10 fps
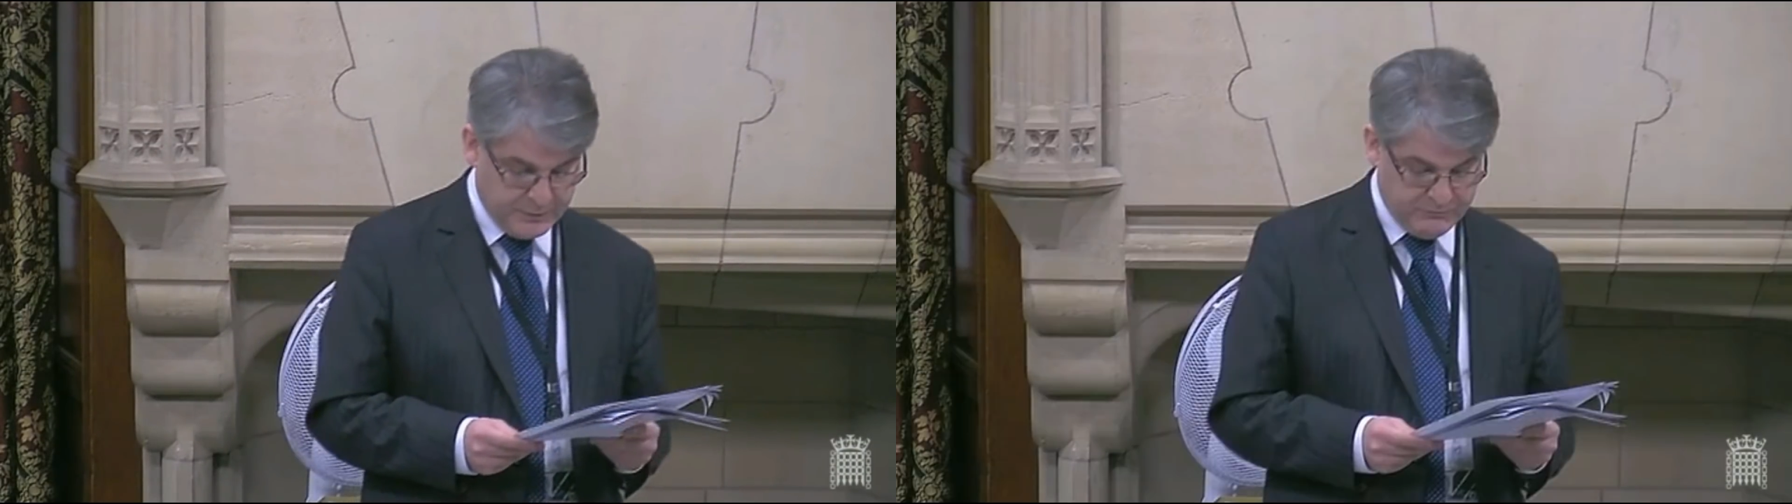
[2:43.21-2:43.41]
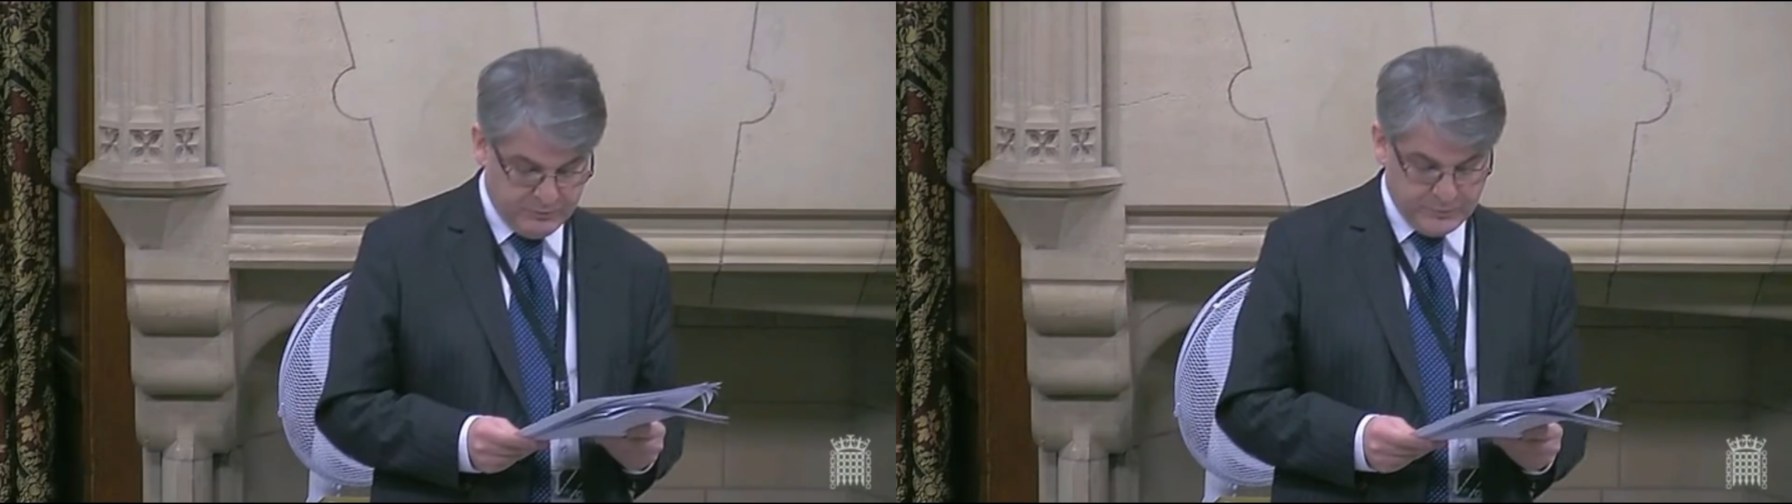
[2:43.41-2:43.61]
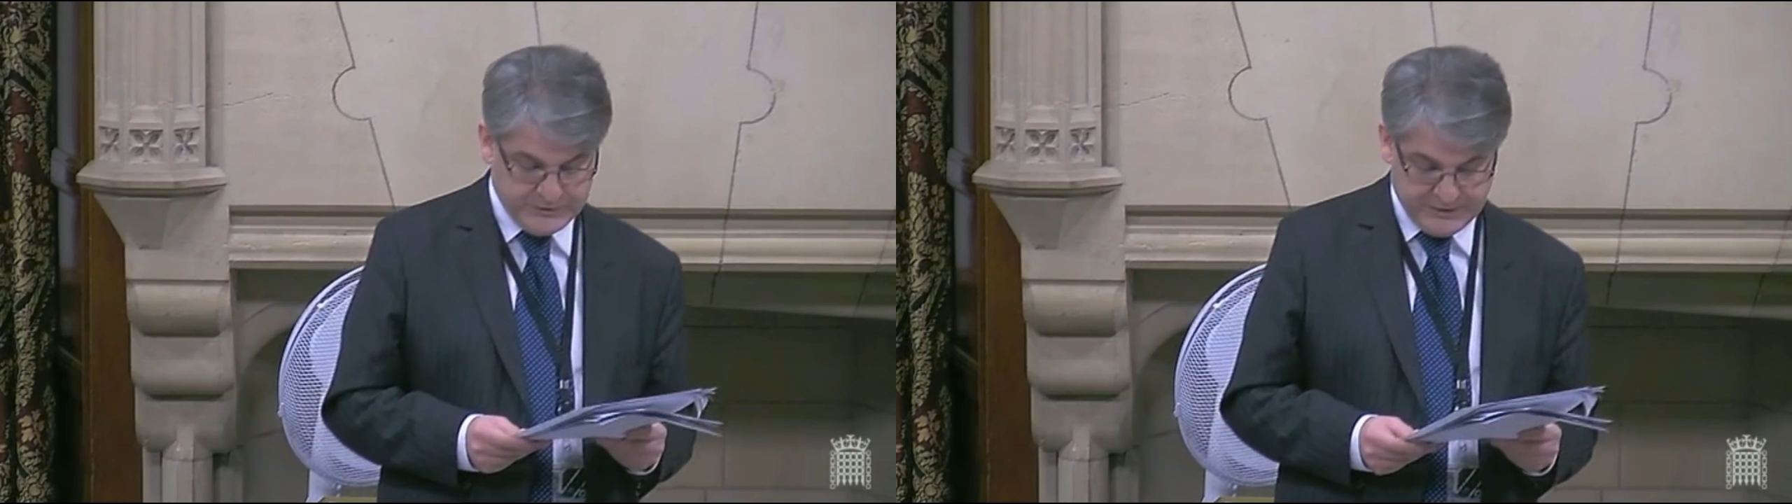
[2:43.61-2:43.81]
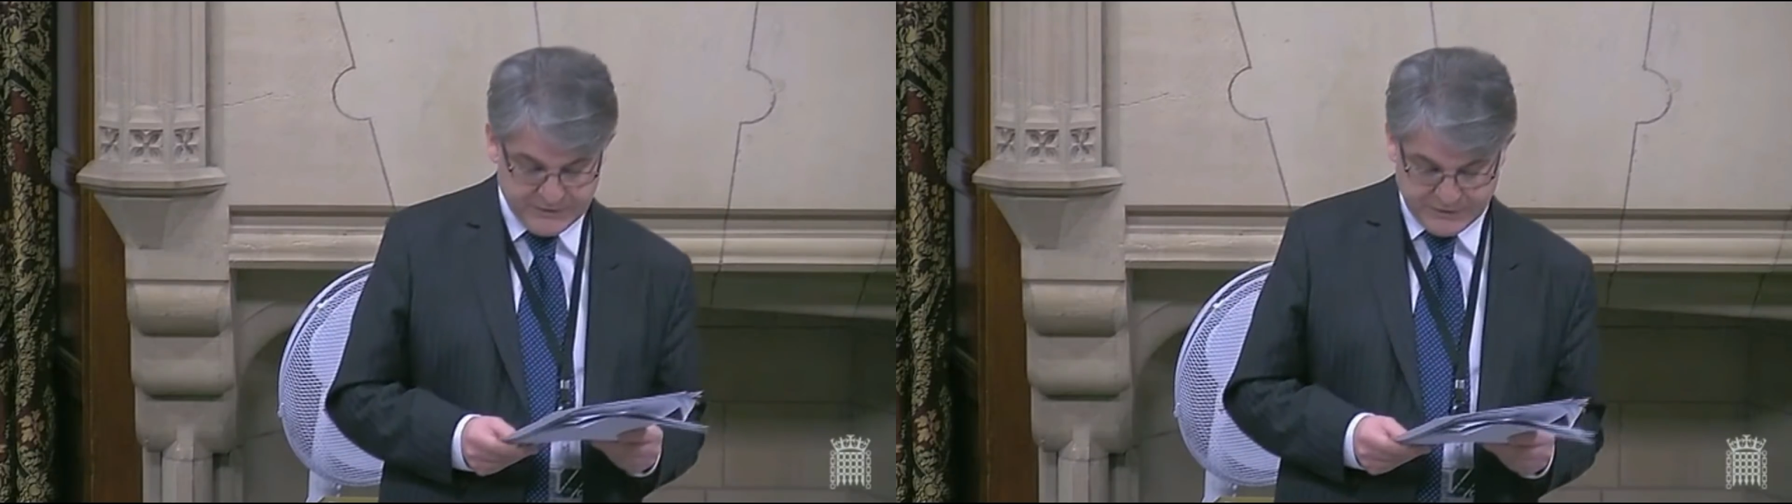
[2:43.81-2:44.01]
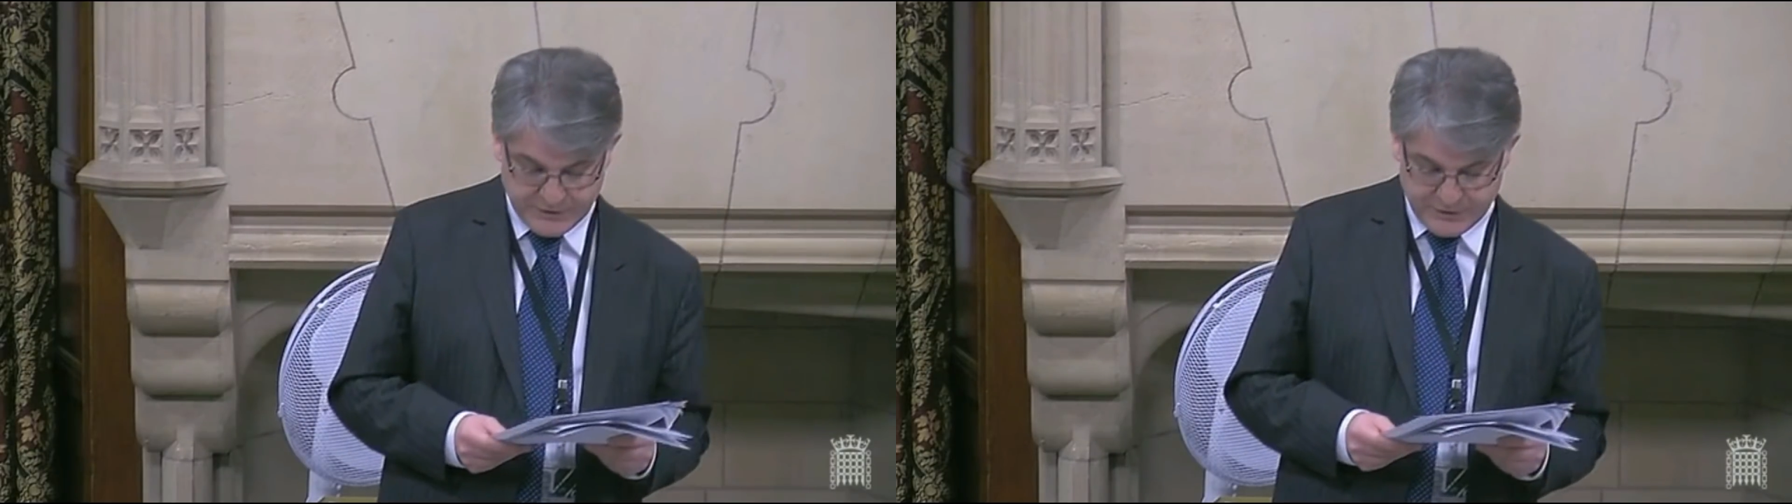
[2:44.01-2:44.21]
with
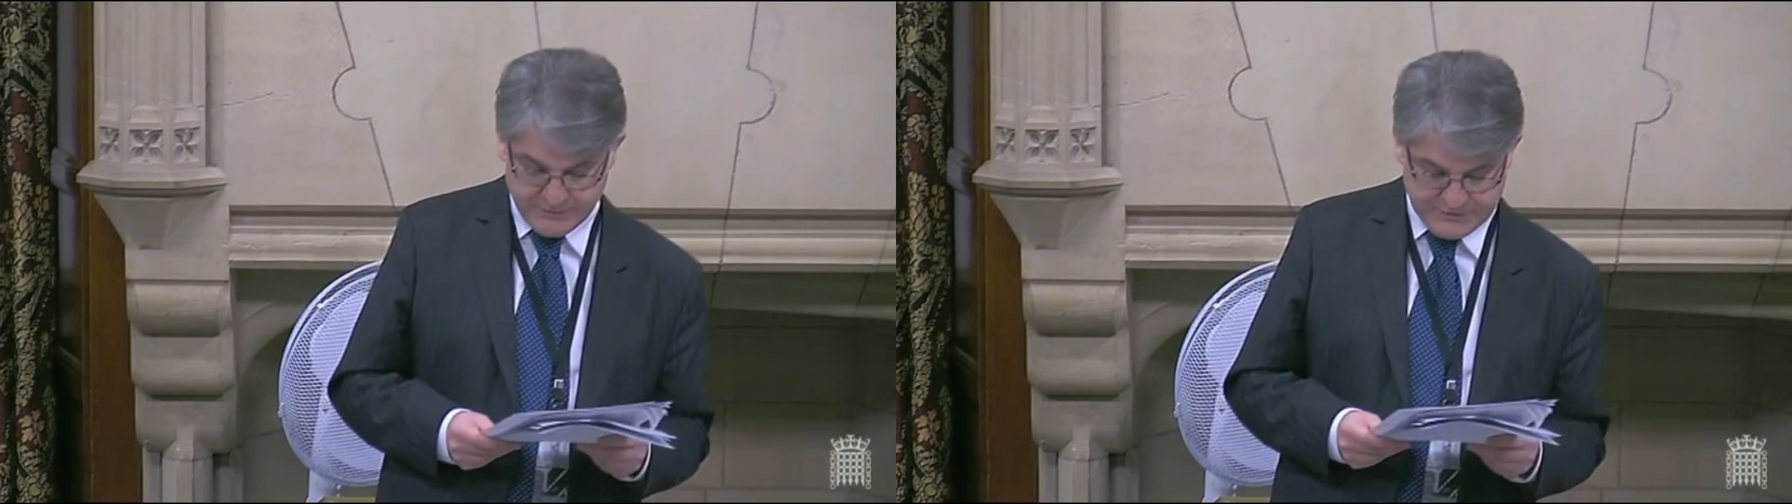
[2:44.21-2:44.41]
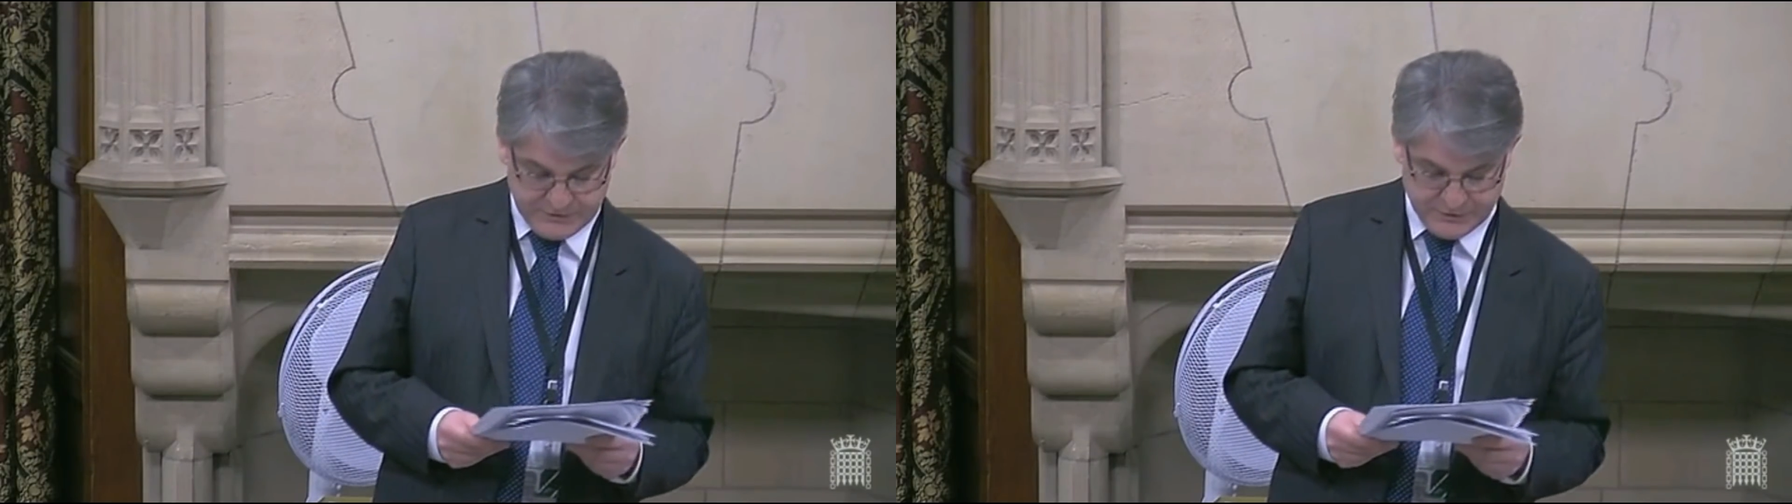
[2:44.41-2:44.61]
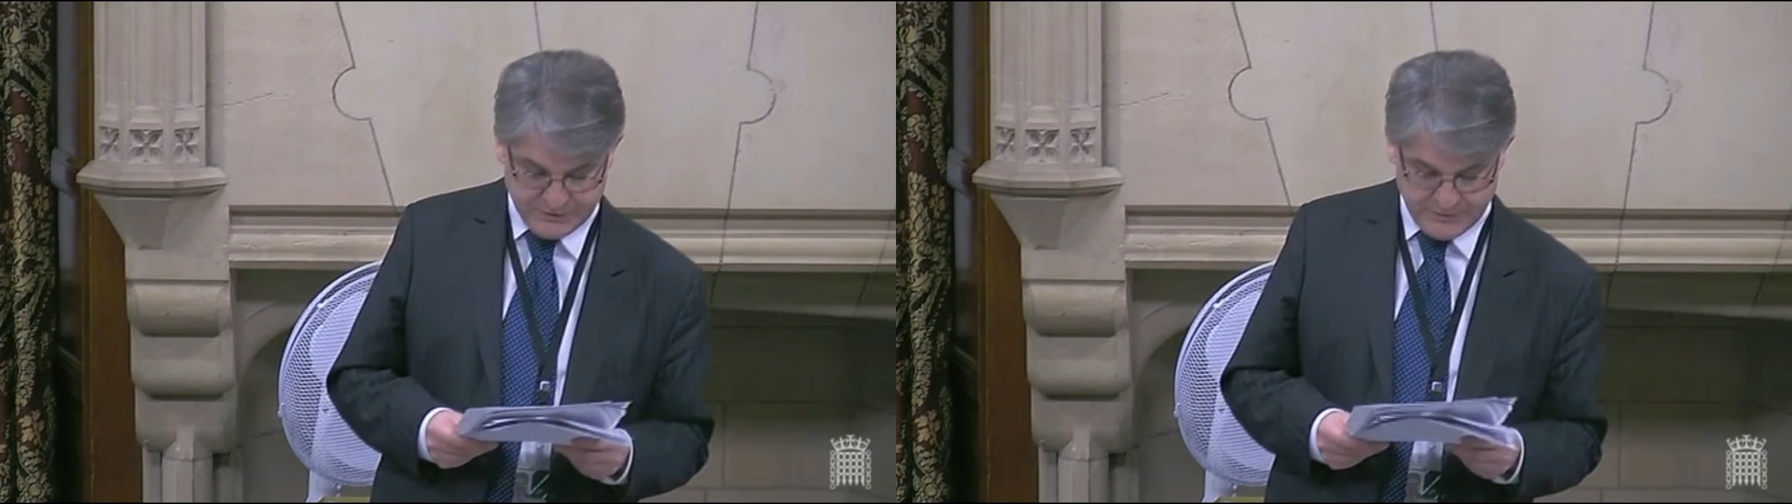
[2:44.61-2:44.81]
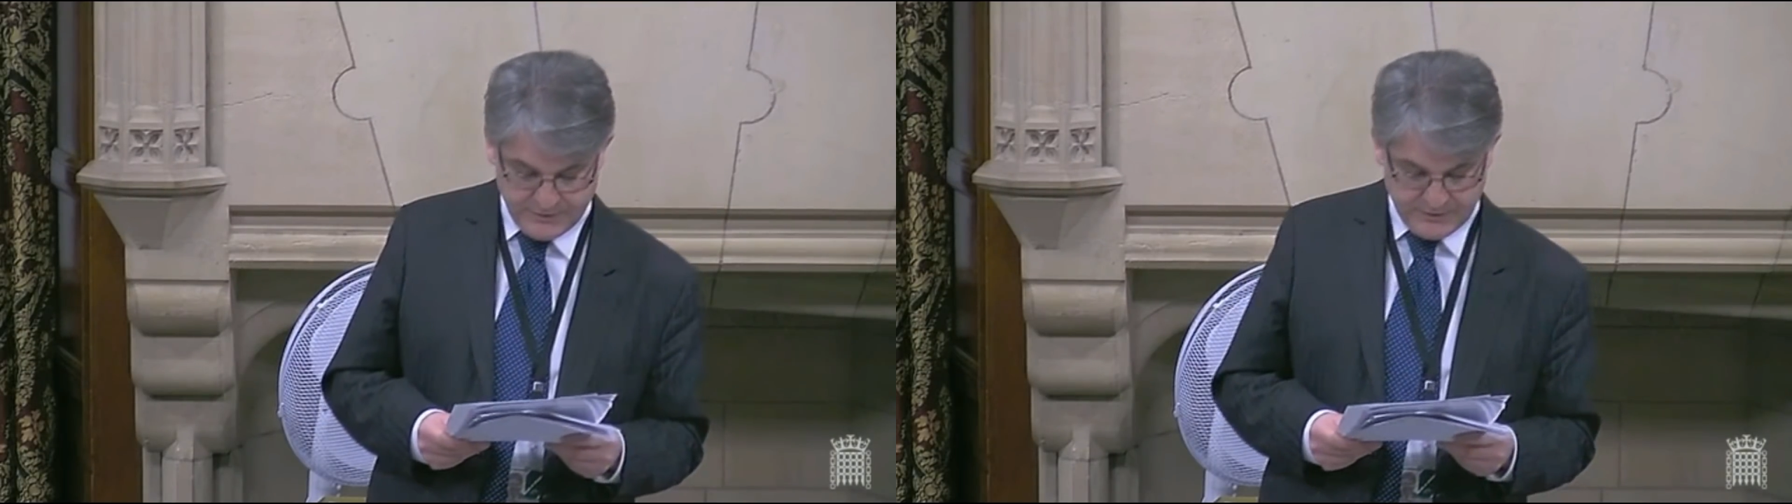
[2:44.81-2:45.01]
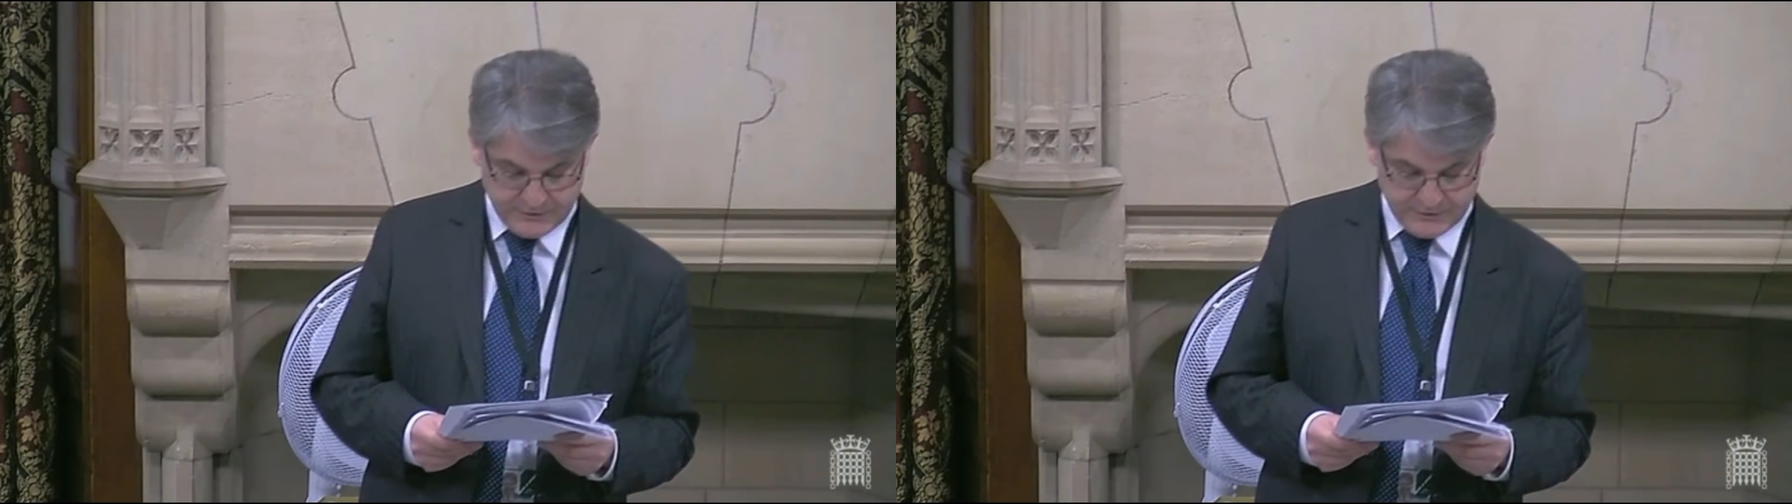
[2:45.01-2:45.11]
routine circumcision,